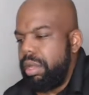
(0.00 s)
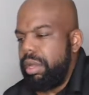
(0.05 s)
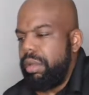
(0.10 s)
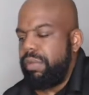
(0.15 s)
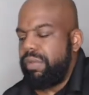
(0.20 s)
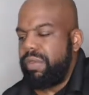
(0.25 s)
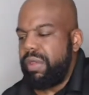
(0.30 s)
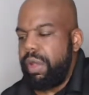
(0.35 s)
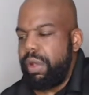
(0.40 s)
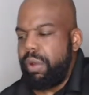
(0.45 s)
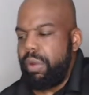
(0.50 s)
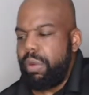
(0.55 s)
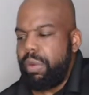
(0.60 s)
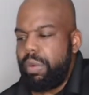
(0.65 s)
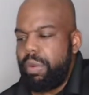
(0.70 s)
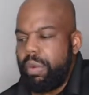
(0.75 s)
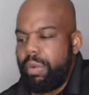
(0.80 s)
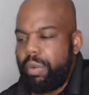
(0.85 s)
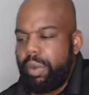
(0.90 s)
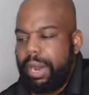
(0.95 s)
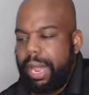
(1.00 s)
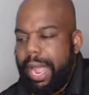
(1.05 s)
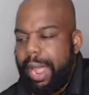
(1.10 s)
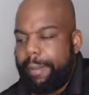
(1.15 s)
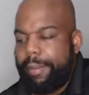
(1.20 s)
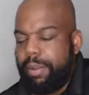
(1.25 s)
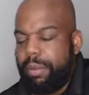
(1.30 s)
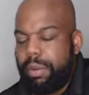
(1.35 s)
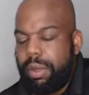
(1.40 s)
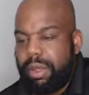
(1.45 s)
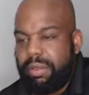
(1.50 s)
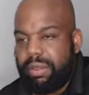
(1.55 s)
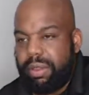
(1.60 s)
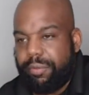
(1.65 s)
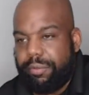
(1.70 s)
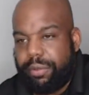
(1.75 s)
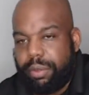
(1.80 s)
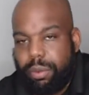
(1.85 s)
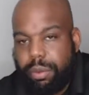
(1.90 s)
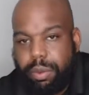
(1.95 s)
So what happened was,
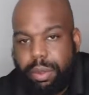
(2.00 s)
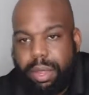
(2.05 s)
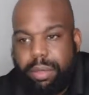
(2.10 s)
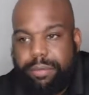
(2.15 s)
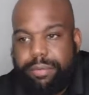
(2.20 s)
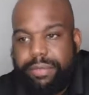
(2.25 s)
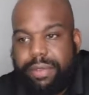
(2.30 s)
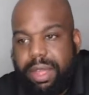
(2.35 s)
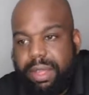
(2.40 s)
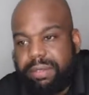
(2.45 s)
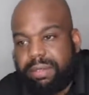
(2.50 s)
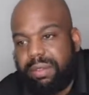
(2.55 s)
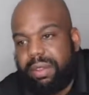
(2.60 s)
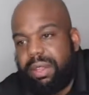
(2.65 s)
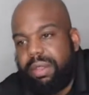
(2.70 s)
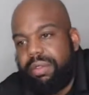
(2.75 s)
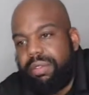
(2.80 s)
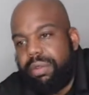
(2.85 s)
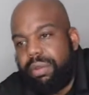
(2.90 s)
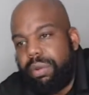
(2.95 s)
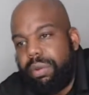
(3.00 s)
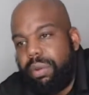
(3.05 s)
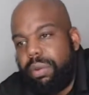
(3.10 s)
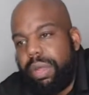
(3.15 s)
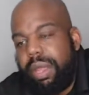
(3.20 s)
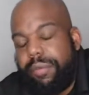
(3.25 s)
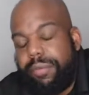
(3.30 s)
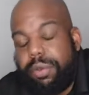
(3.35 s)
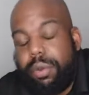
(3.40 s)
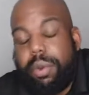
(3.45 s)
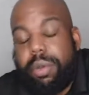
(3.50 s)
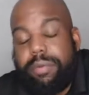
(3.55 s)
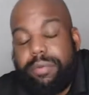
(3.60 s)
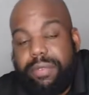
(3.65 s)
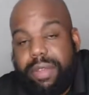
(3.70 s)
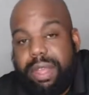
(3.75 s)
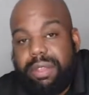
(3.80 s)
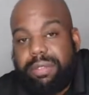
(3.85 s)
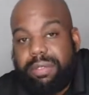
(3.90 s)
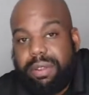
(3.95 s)
if you invest into
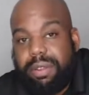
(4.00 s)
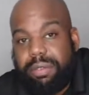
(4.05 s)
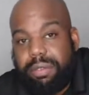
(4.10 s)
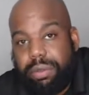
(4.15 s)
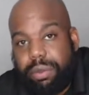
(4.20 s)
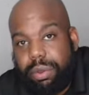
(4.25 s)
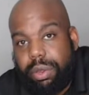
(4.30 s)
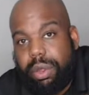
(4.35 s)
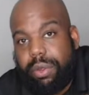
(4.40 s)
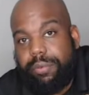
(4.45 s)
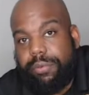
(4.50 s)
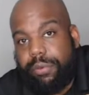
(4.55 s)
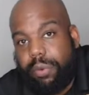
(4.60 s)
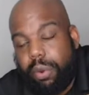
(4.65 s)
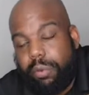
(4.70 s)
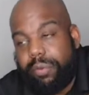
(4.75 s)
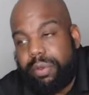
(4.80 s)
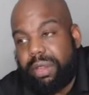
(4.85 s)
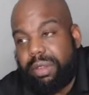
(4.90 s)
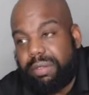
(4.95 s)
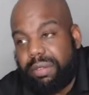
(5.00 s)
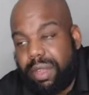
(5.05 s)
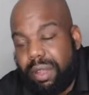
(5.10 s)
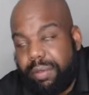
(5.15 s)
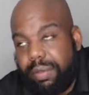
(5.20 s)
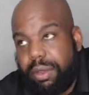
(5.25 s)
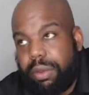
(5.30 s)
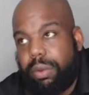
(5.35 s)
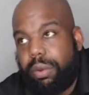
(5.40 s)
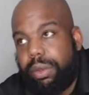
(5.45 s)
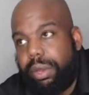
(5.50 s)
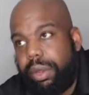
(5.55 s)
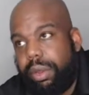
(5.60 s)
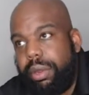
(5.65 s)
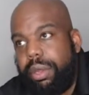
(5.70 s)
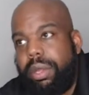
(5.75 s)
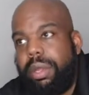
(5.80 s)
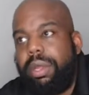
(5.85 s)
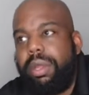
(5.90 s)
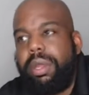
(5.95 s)
your 457 or your
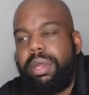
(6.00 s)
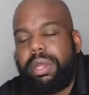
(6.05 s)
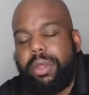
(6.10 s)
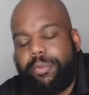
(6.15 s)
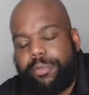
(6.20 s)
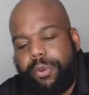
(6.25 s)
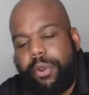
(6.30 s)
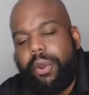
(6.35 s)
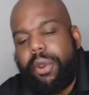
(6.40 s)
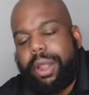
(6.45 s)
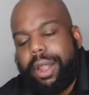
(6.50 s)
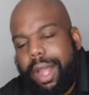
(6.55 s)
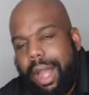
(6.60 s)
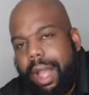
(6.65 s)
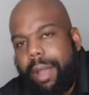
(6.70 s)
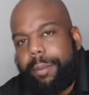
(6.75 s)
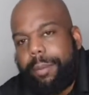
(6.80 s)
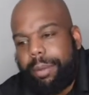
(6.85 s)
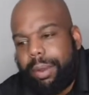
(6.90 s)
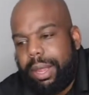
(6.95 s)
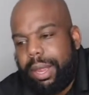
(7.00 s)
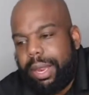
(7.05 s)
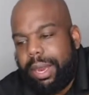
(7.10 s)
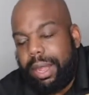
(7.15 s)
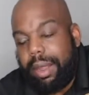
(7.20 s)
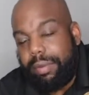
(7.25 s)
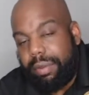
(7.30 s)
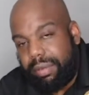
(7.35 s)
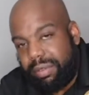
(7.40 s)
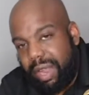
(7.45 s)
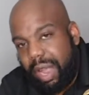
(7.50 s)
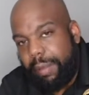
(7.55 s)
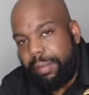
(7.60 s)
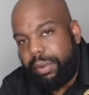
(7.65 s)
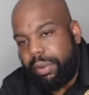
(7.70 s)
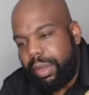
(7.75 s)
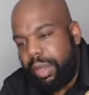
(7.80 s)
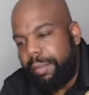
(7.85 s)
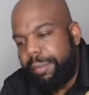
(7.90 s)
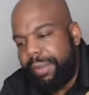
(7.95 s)
deferred comp plan, every time
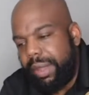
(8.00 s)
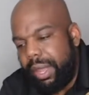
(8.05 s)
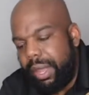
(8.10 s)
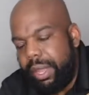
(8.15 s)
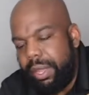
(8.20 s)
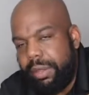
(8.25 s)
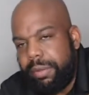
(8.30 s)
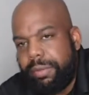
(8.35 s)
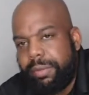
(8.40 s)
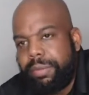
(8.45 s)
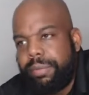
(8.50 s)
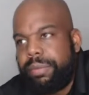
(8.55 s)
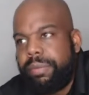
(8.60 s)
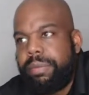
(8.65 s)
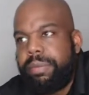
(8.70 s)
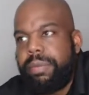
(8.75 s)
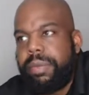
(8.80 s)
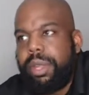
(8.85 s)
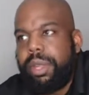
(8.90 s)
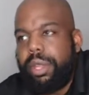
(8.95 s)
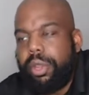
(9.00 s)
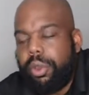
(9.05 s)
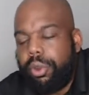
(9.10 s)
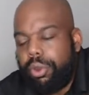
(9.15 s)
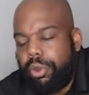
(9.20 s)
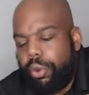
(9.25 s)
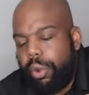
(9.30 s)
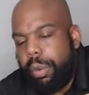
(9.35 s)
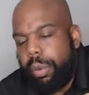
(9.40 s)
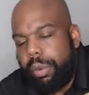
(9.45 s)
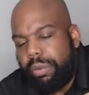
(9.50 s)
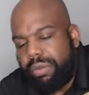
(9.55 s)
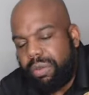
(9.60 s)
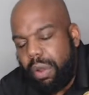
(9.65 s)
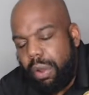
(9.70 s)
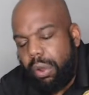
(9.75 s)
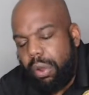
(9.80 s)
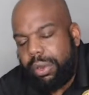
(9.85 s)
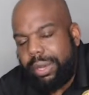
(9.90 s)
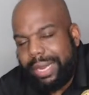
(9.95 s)
you get paid, you're doing what's
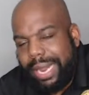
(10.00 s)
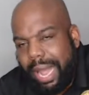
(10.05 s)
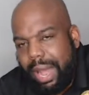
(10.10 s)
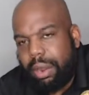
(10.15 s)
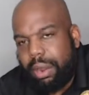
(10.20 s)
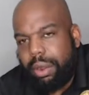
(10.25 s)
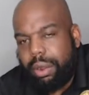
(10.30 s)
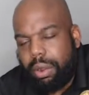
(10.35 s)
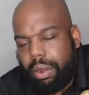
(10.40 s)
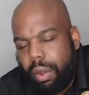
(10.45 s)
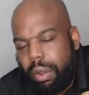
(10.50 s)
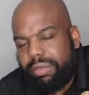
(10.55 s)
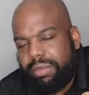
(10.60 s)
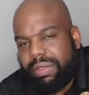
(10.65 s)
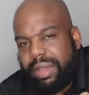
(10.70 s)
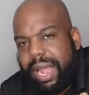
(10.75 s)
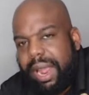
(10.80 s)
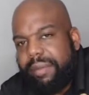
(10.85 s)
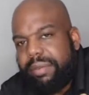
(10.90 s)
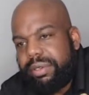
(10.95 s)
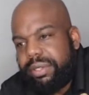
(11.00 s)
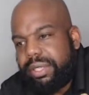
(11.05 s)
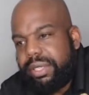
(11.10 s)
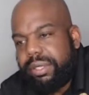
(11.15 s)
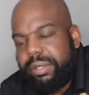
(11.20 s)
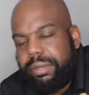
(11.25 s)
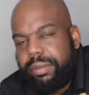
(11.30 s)
called dollar cost averaging.